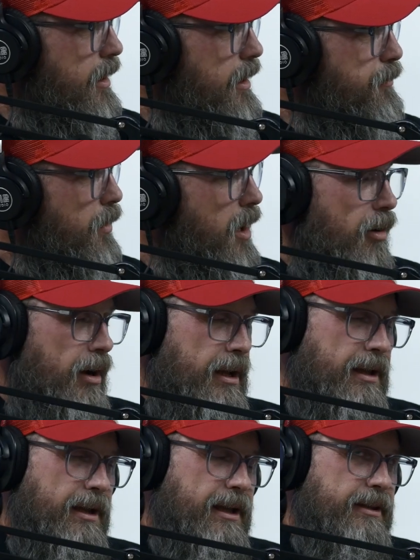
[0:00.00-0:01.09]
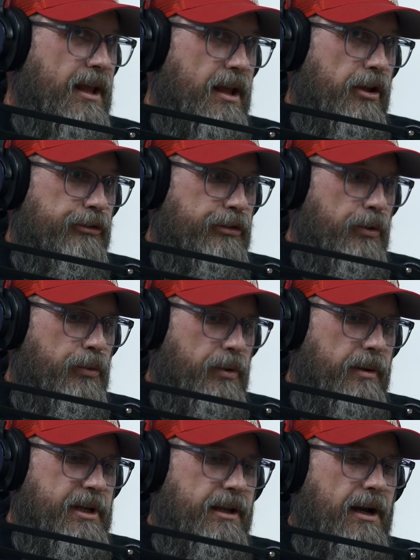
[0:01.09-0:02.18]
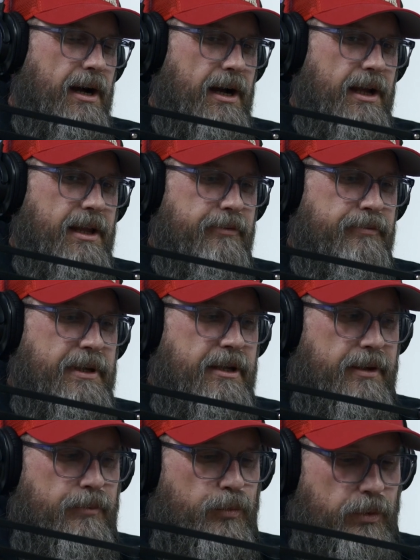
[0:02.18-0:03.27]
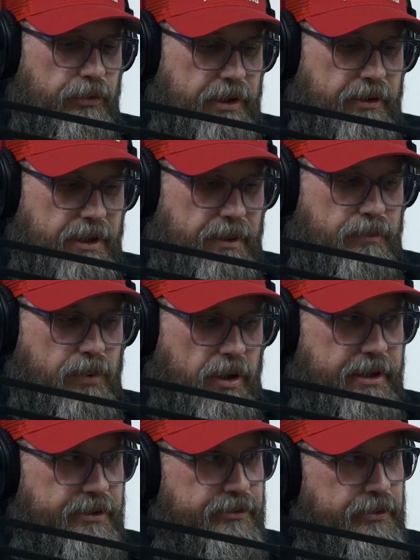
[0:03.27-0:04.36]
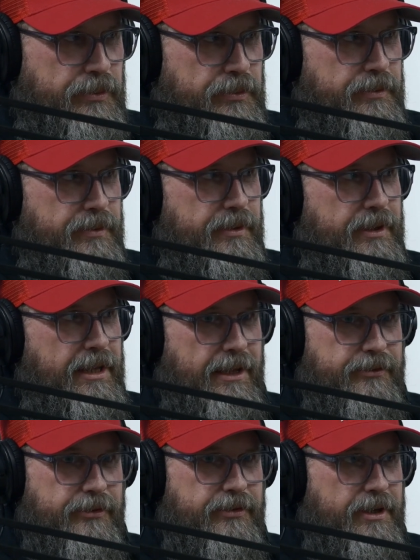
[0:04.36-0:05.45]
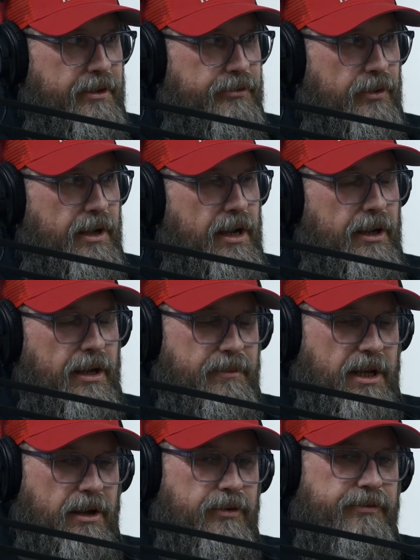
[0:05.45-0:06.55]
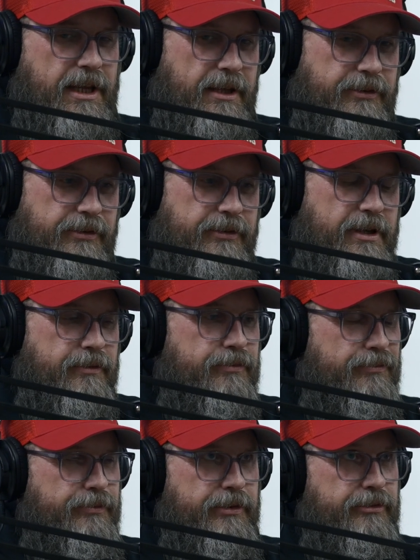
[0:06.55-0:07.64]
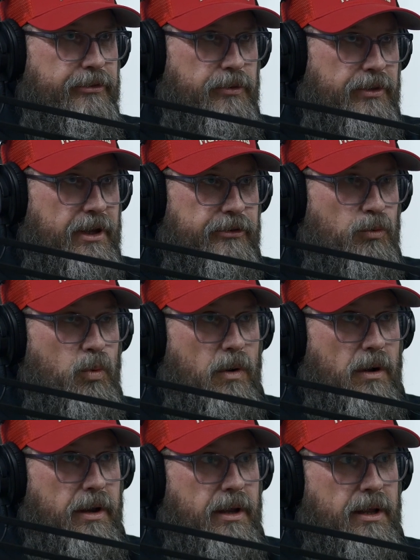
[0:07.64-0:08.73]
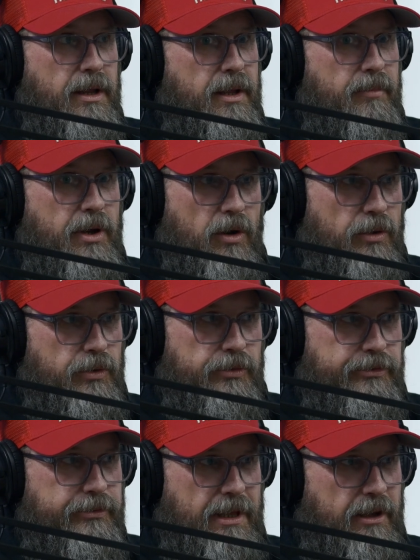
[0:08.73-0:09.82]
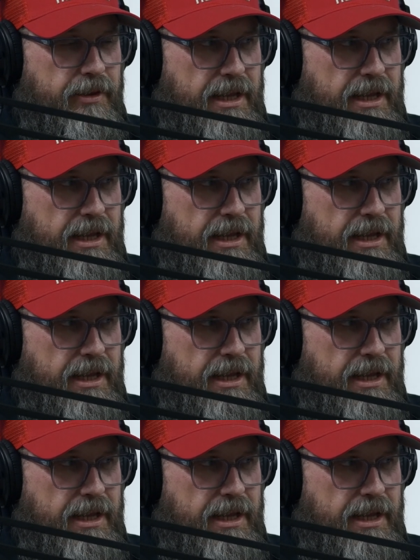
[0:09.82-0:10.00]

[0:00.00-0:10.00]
Well, so I mean, I have become really like bought into Kansas City. So I mean, I lived in Kansas City since 2001, but all that